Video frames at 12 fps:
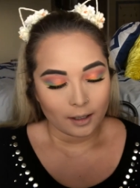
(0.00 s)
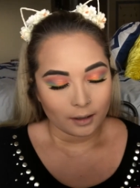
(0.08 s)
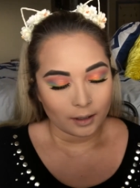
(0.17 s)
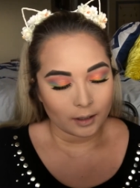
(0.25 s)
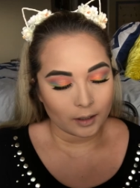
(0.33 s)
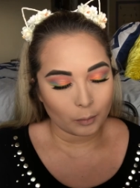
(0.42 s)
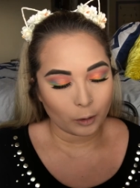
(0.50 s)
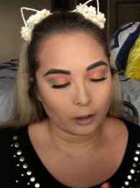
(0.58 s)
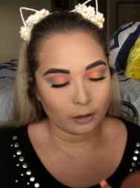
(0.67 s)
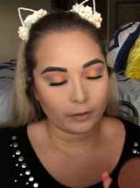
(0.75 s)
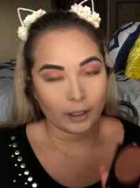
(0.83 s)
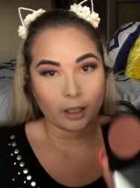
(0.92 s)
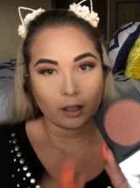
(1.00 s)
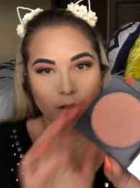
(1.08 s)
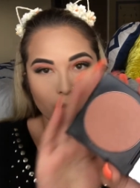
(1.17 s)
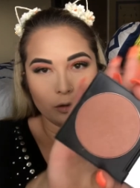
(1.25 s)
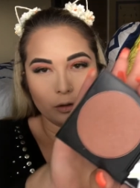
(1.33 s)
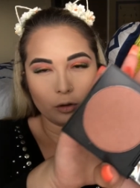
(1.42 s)
This is more of like
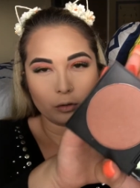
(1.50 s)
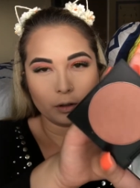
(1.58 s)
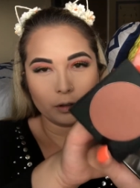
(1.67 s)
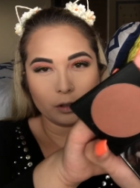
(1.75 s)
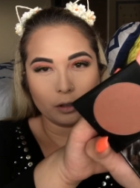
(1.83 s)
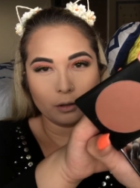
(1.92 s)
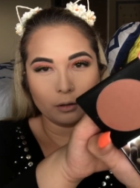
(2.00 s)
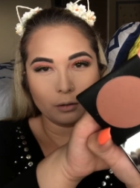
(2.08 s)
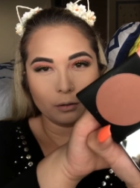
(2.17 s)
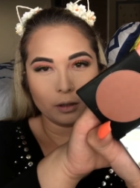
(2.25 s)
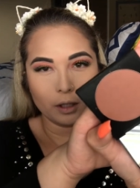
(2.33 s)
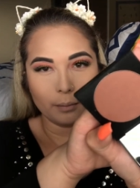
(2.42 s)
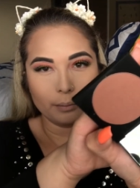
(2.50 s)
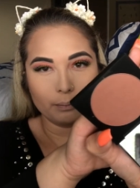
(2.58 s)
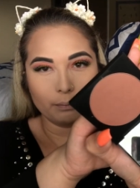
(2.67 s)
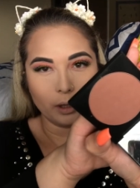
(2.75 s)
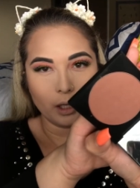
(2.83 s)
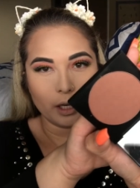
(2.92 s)
the neutral toned
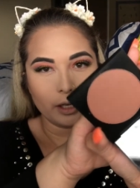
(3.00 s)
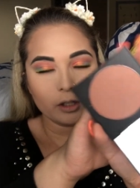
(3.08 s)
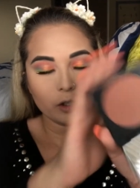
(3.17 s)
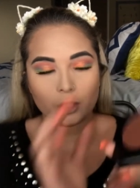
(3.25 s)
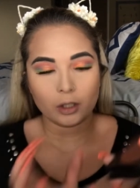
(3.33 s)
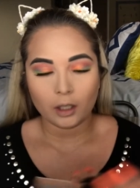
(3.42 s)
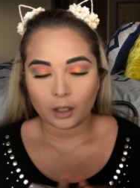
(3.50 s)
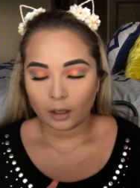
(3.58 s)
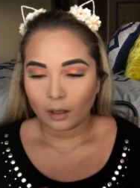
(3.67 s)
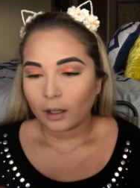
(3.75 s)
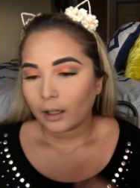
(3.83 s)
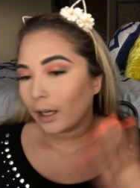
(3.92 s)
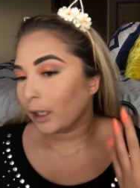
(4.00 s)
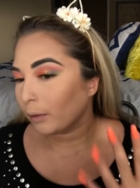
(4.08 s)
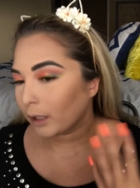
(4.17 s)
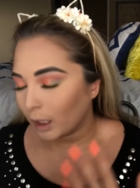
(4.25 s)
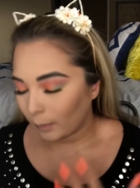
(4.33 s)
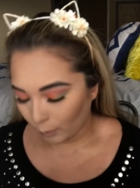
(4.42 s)
blush. Kind of want
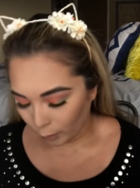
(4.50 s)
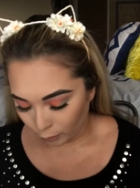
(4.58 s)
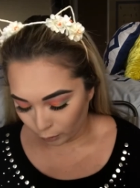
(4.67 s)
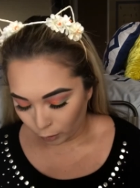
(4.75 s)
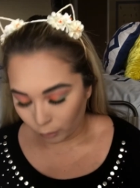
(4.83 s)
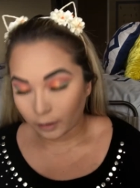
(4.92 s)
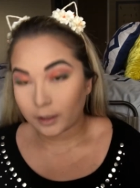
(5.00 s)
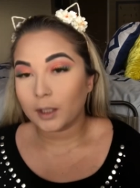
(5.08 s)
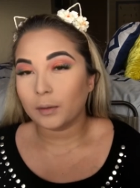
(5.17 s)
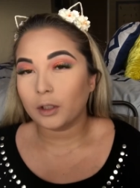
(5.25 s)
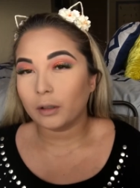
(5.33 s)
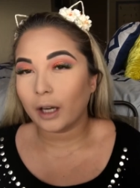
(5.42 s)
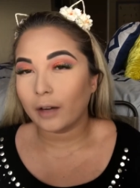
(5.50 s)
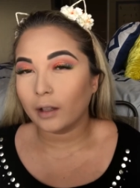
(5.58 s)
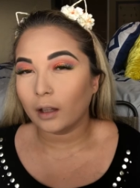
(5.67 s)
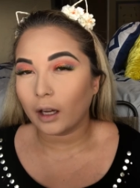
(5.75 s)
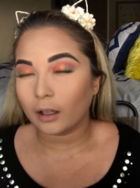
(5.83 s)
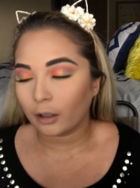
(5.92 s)
to keep it more neutral since we do have a
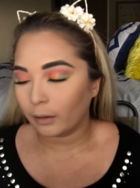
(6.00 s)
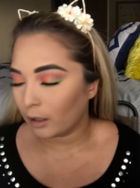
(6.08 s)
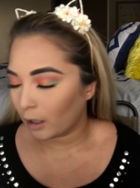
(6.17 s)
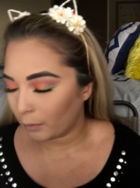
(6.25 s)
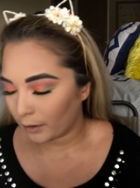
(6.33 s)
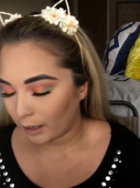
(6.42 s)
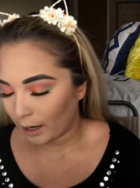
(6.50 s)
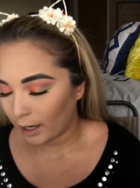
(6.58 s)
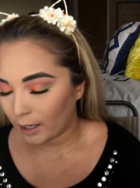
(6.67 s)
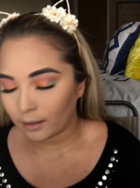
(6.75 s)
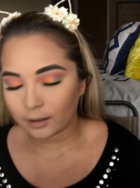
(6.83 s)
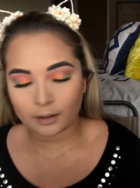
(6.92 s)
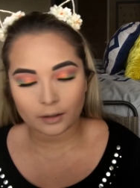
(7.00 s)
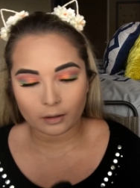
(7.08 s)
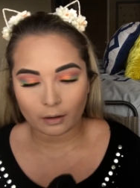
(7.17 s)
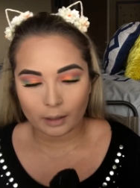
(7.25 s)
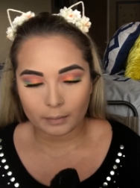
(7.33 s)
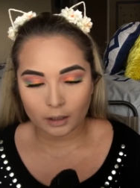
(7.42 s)
lot going on with the eyes. So
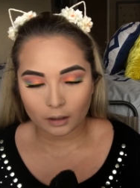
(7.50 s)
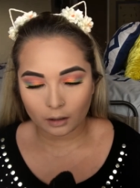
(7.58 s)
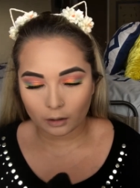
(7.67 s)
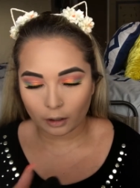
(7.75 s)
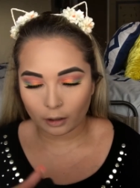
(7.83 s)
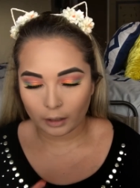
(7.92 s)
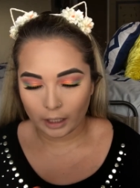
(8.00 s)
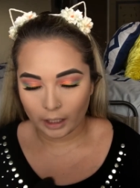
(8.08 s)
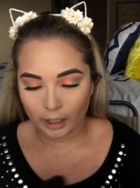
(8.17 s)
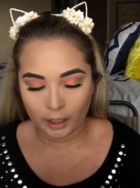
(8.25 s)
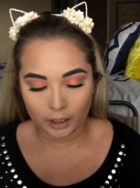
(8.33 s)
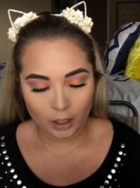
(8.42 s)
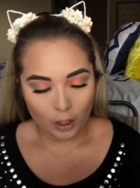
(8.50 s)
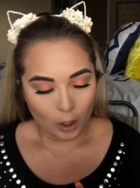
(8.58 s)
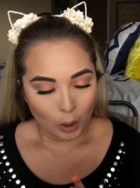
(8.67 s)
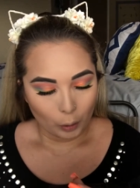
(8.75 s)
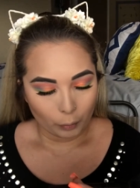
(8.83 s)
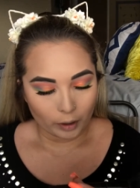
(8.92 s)
I'm just going to go in
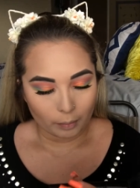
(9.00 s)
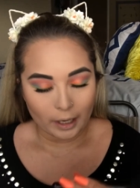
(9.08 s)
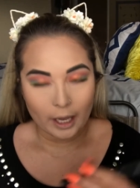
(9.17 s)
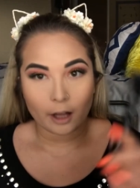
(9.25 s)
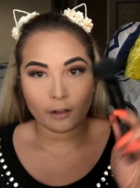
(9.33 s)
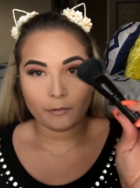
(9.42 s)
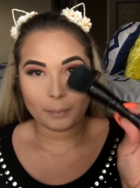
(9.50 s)
with my e.l.f.